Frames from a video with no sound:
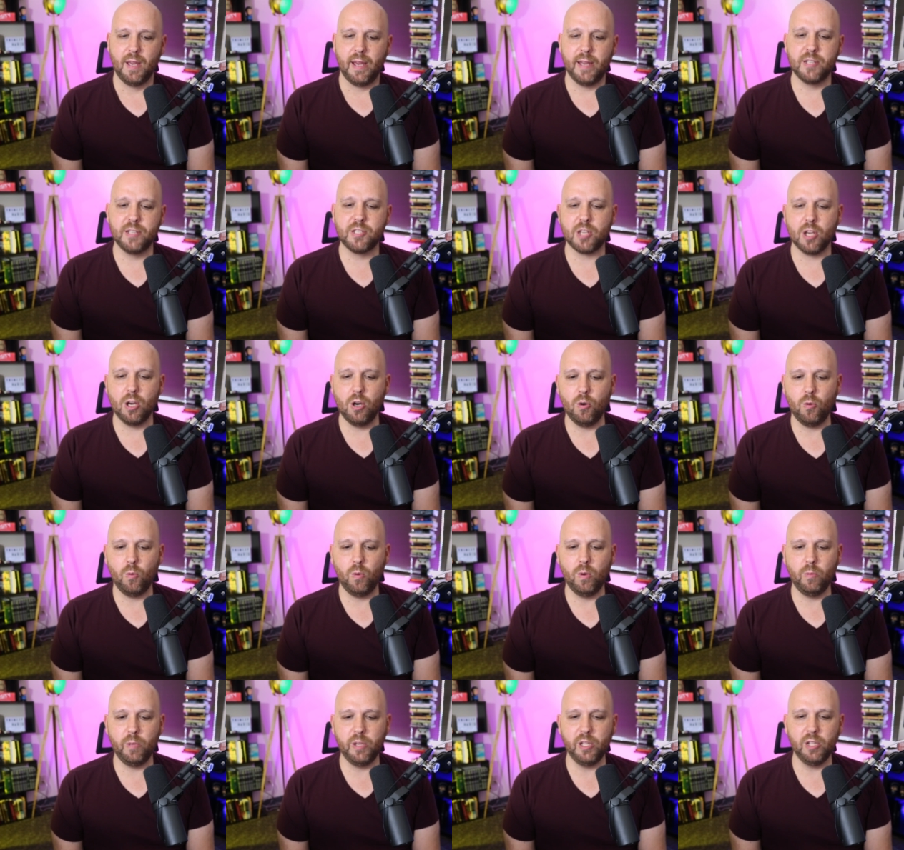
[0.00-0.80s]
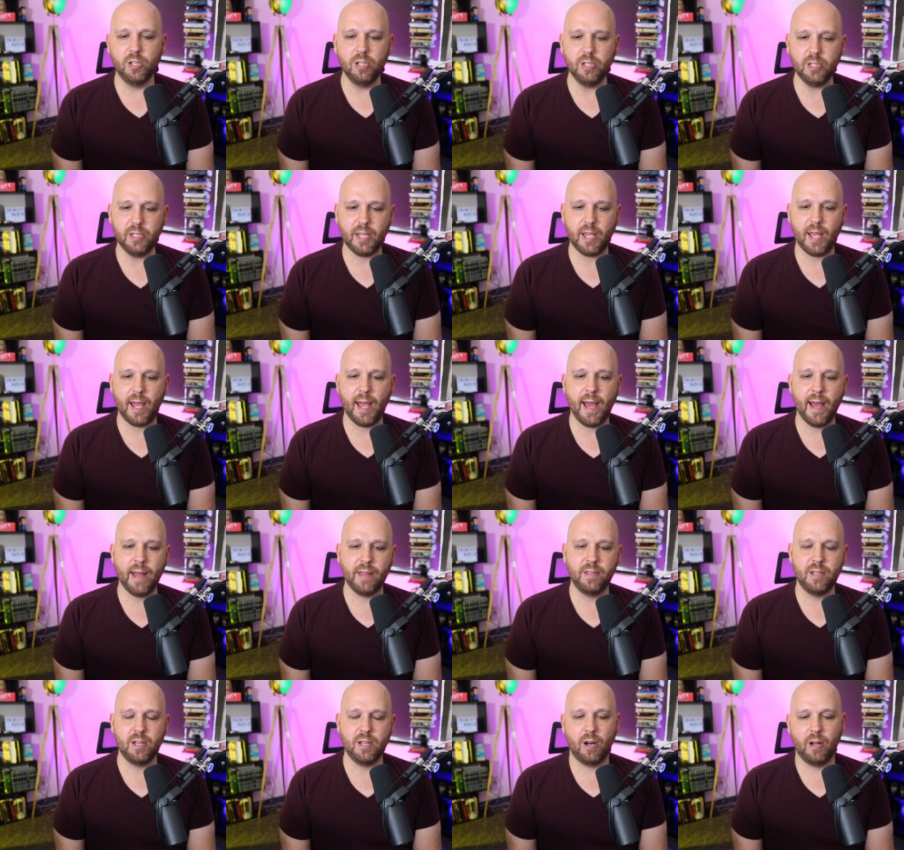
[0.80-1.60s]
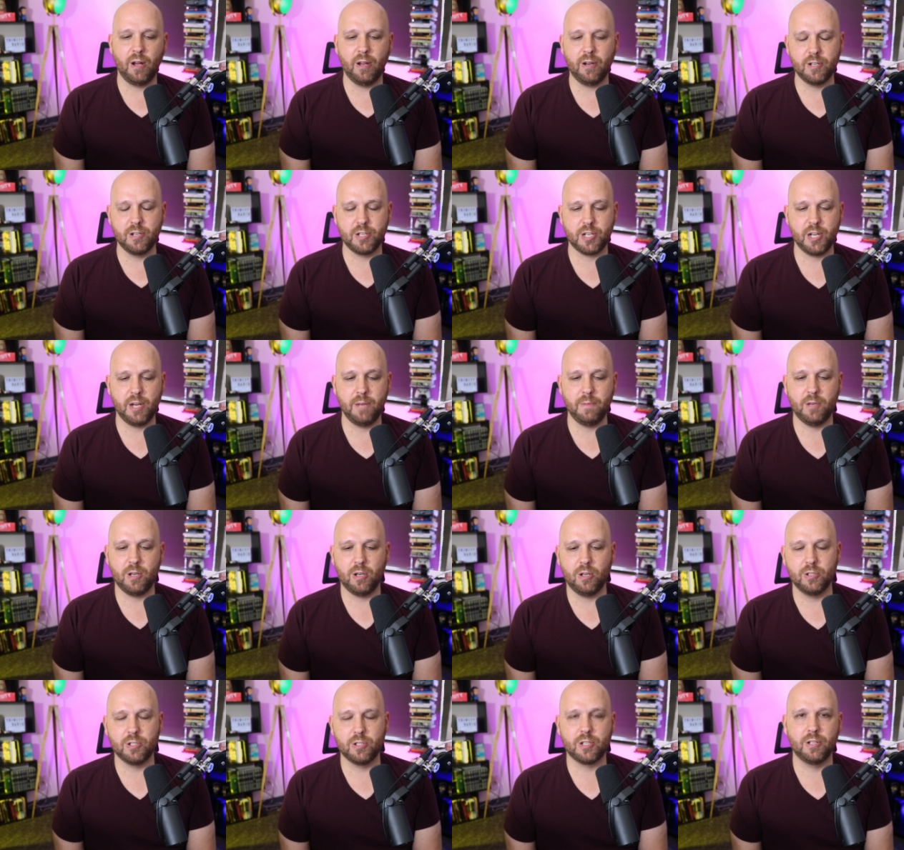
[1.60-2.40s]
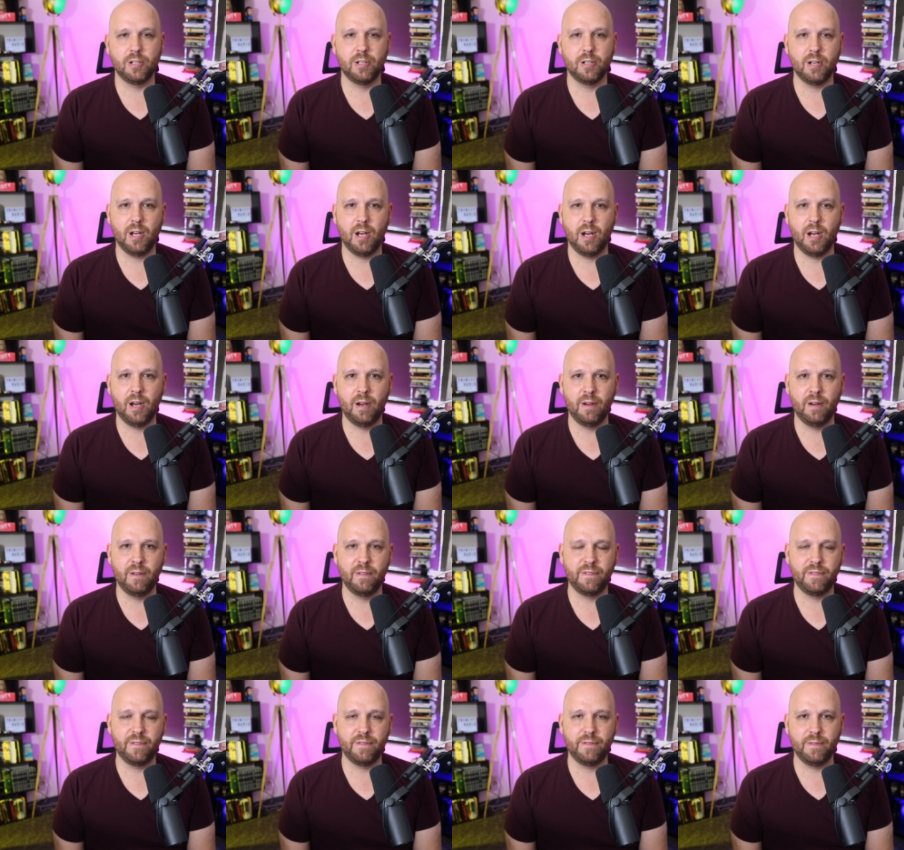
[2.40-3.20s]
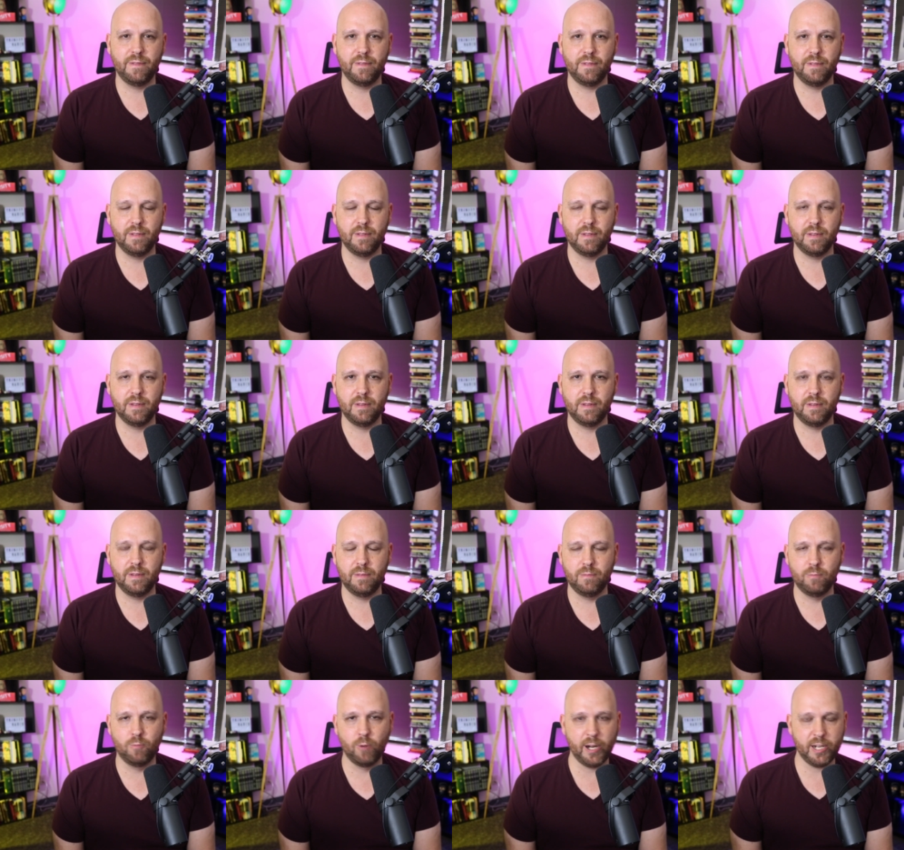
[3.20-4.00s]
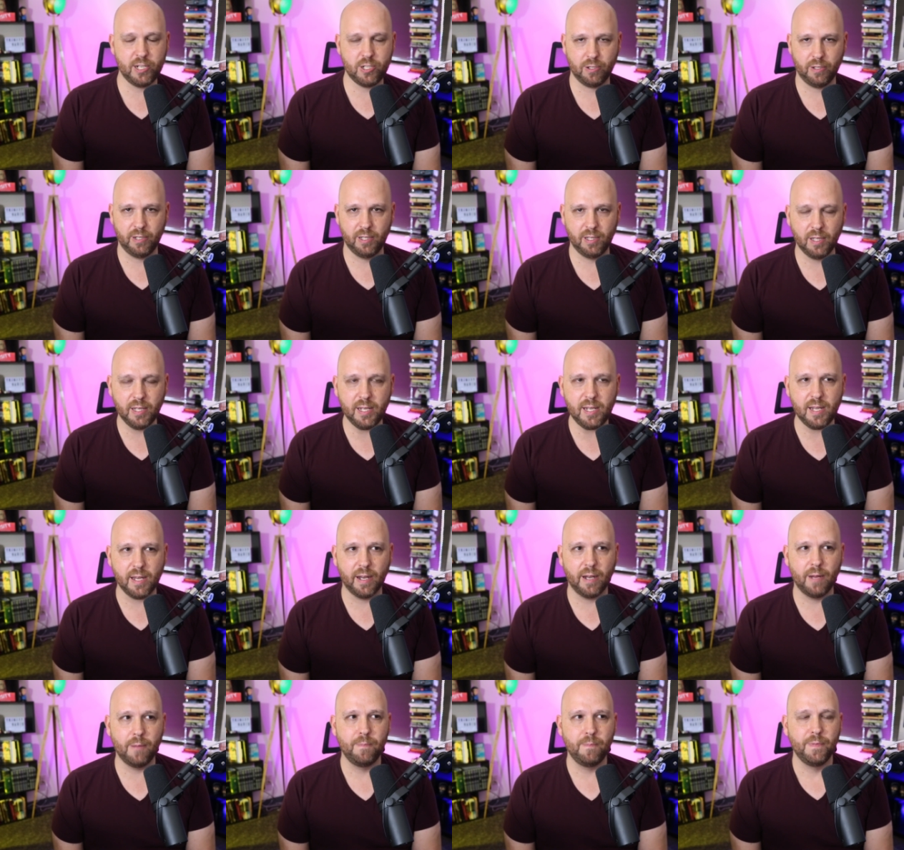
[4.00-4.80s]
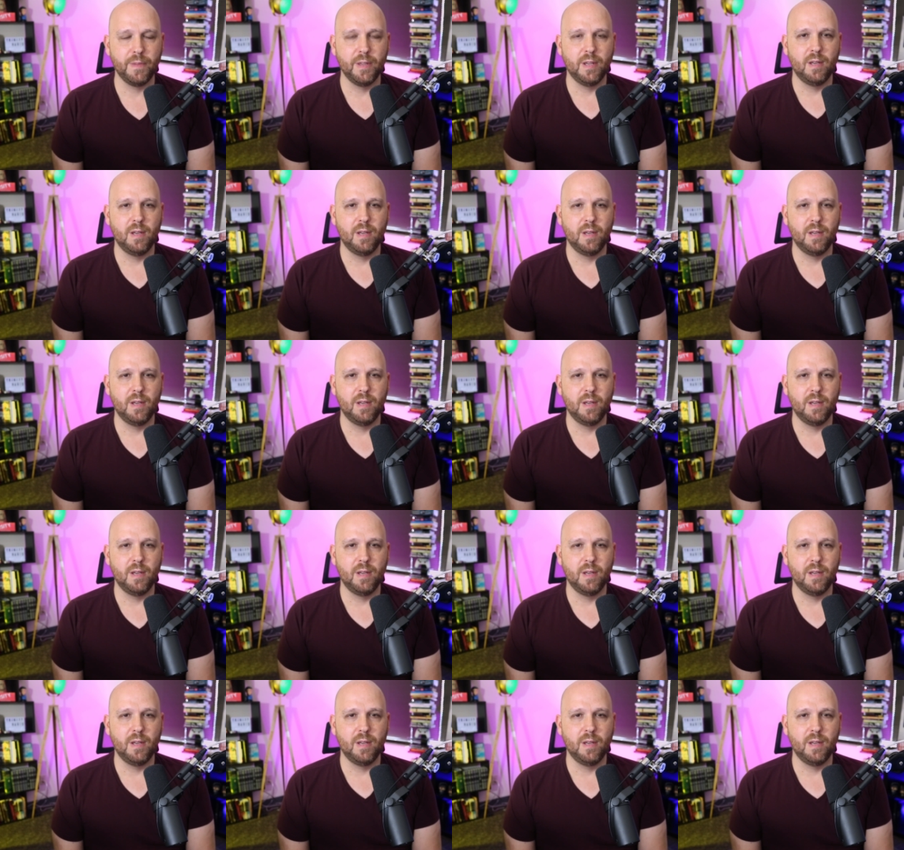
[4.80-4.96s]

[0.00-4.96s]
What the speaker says: And so when we look at the honor-shame culture of Rachel and Leah,